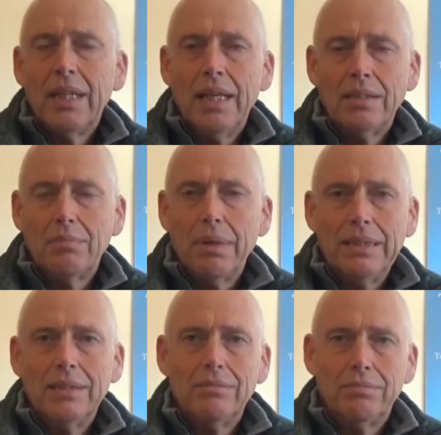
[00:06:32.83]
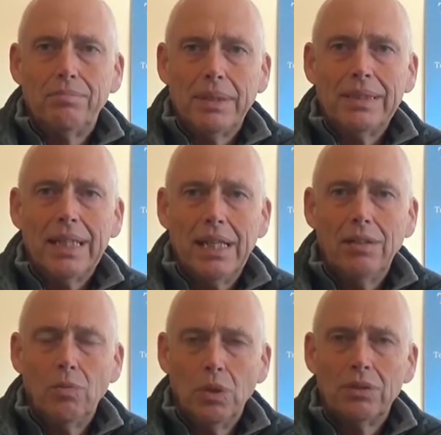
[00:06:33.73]
It's a blend of basically
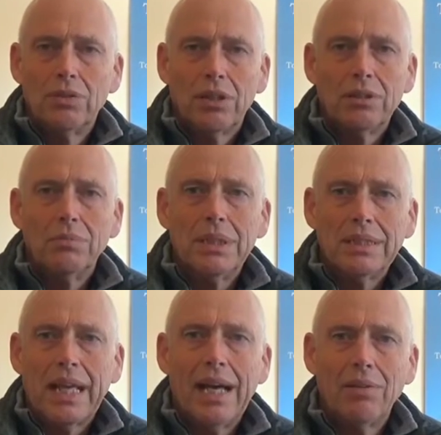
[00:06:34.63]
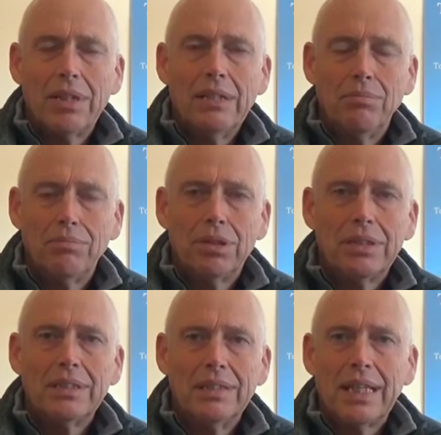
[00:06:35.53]
of wool or cotton, but it's how the
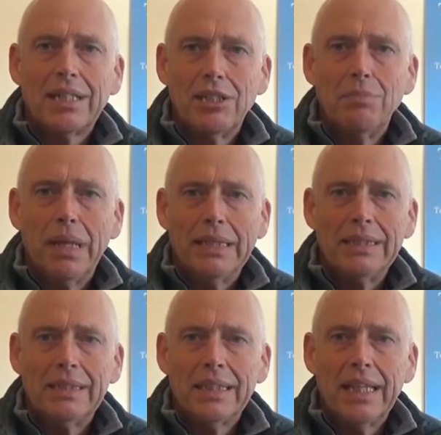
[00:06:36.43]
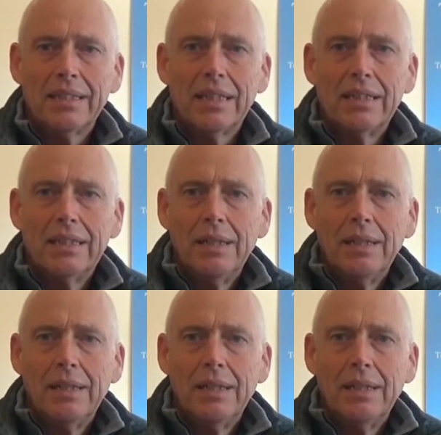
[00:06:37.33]
product is actually blended together.